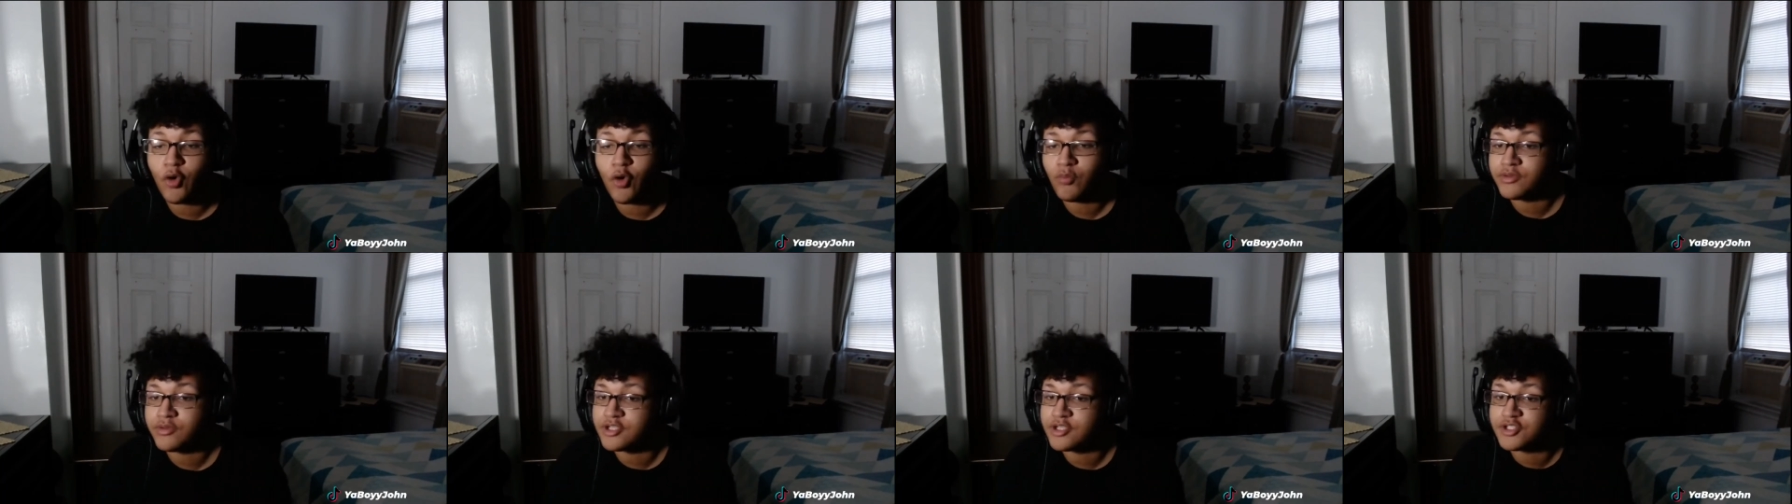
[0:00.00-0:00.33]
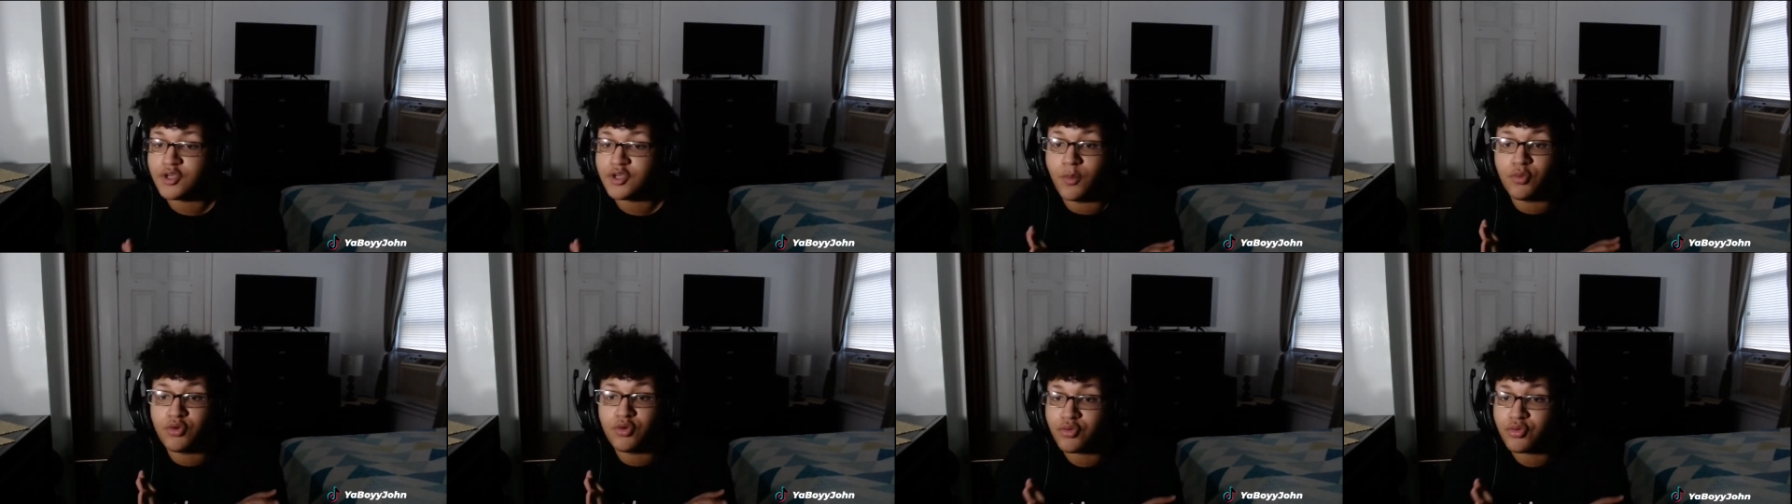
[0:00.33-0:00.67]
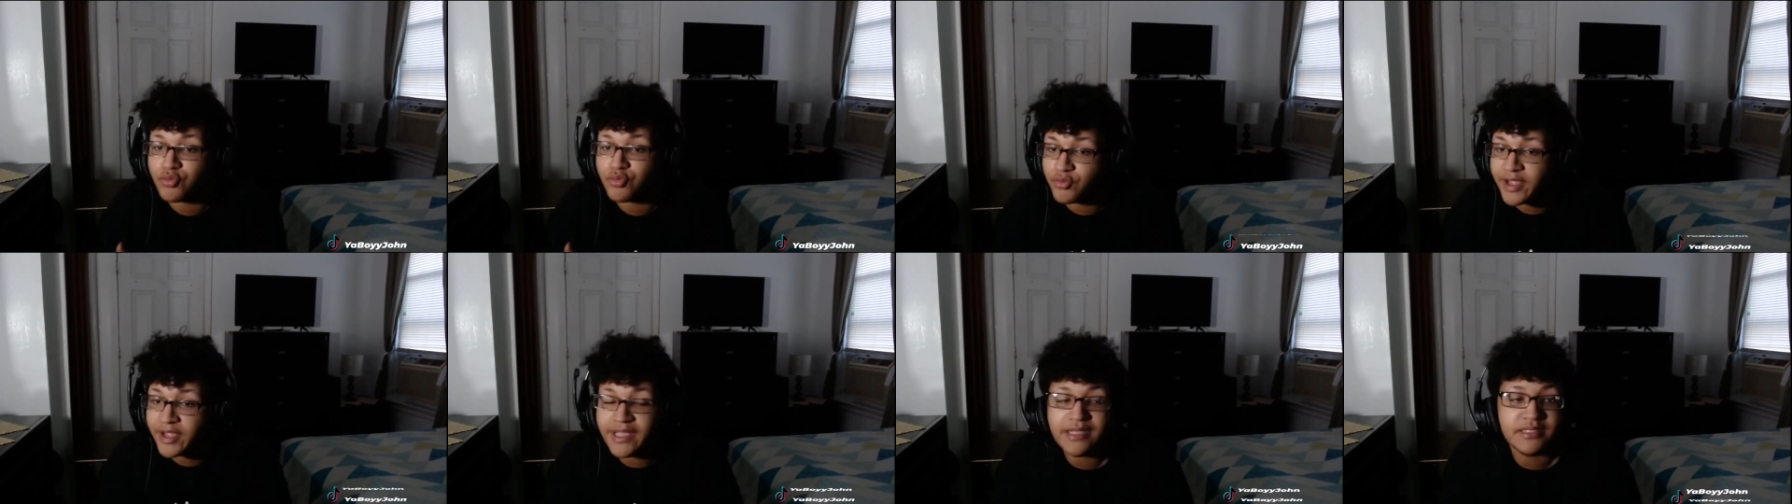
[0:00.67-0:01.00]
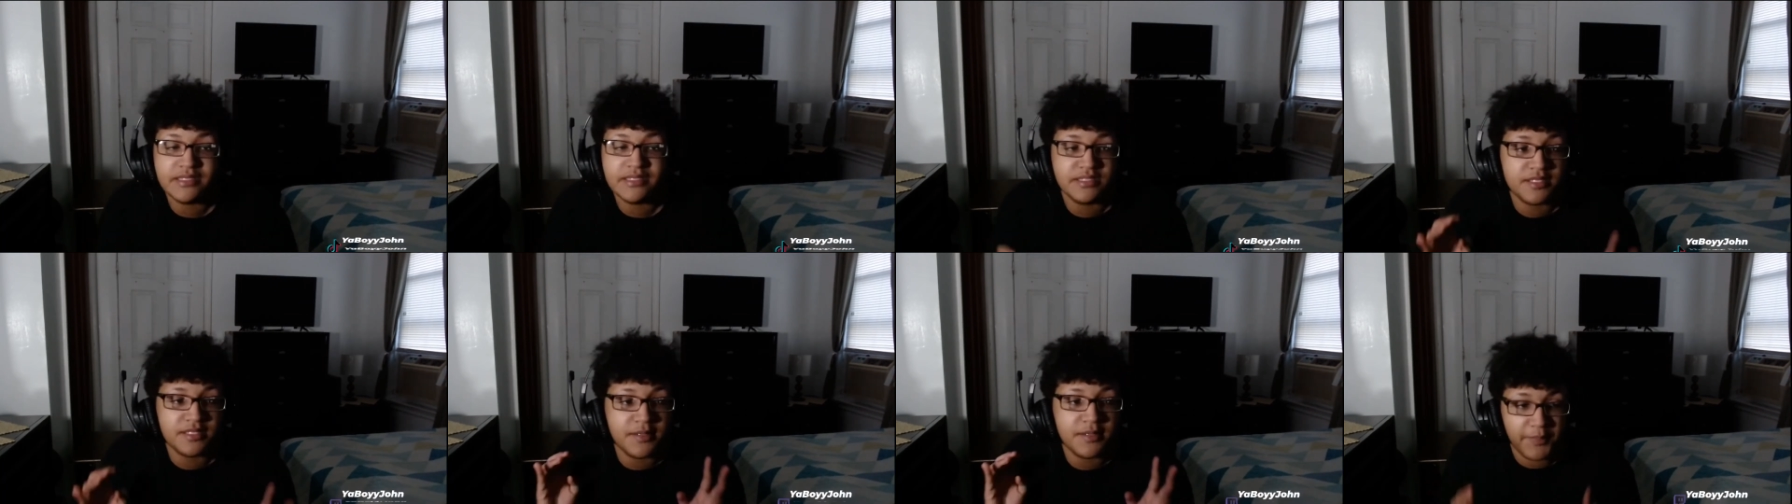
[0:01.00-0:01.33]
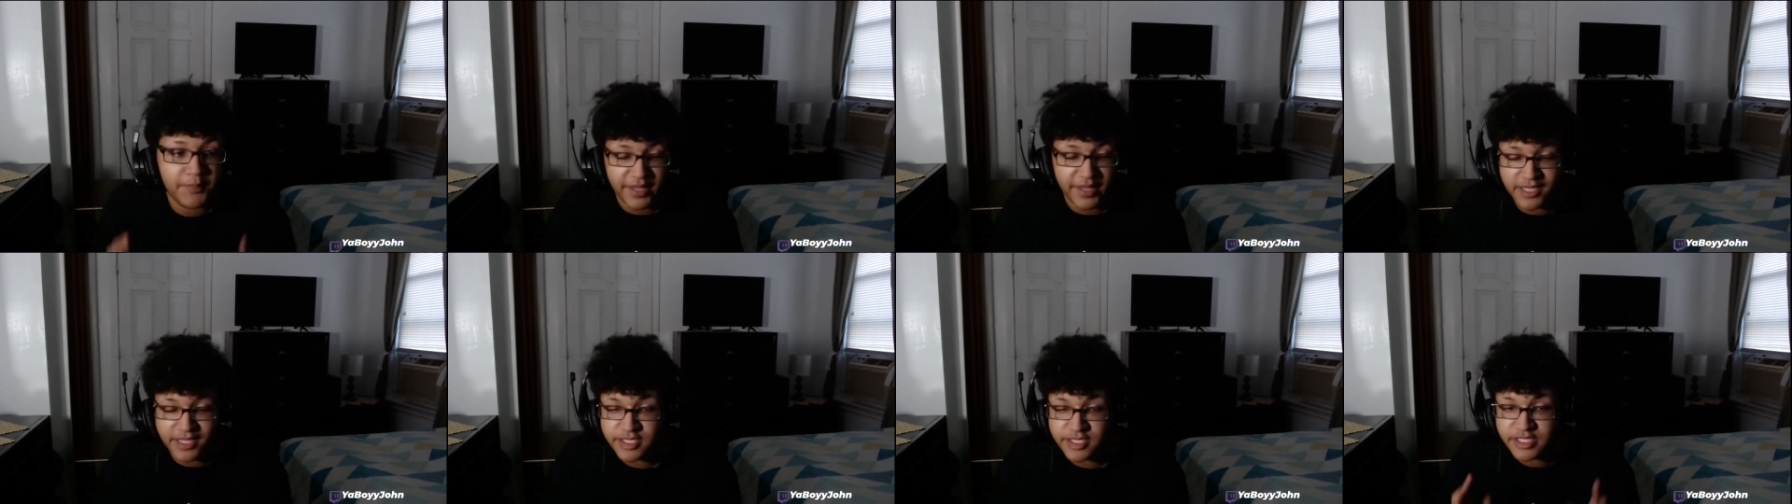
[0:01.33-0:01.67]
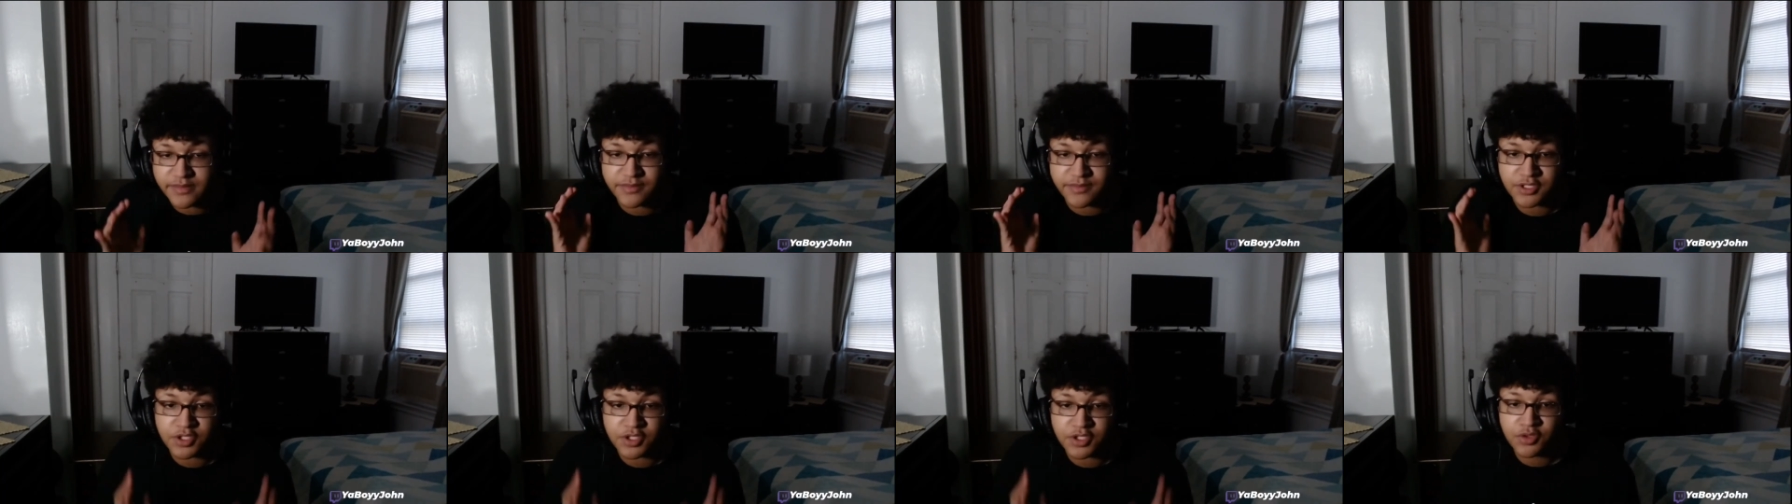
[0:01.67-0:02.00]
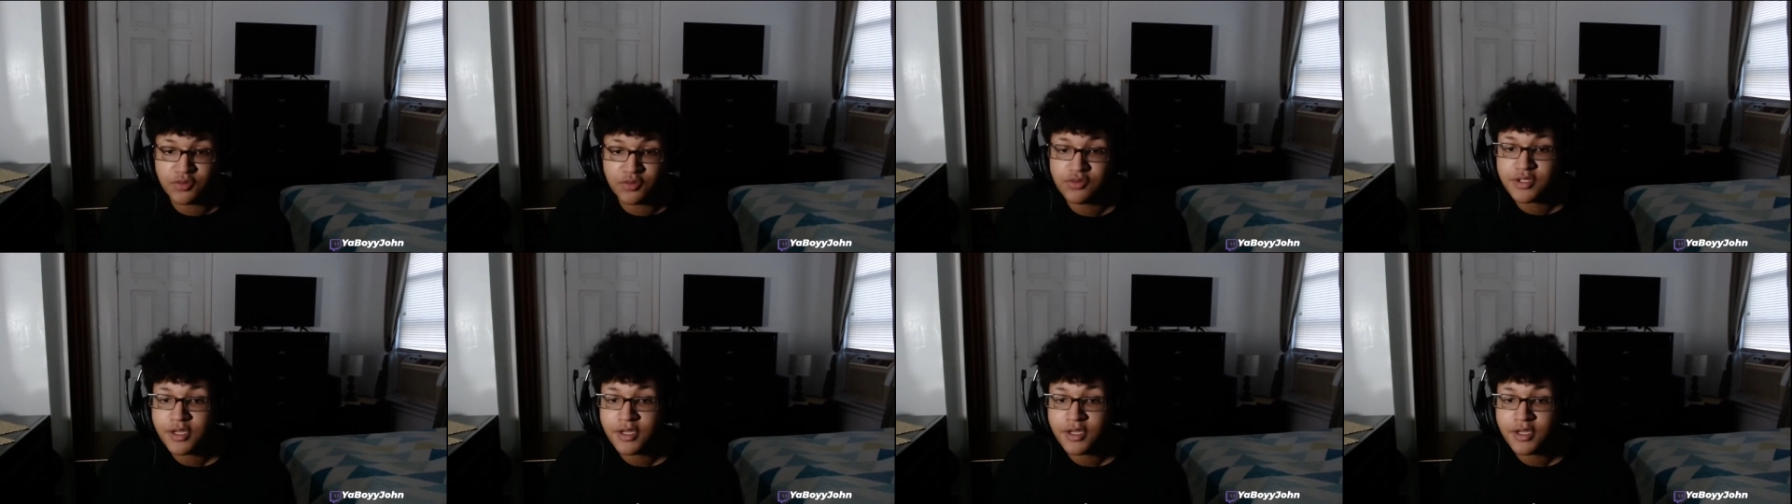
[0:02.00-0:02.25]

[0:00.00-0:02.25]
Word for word: to some crazy Ben Simmons news,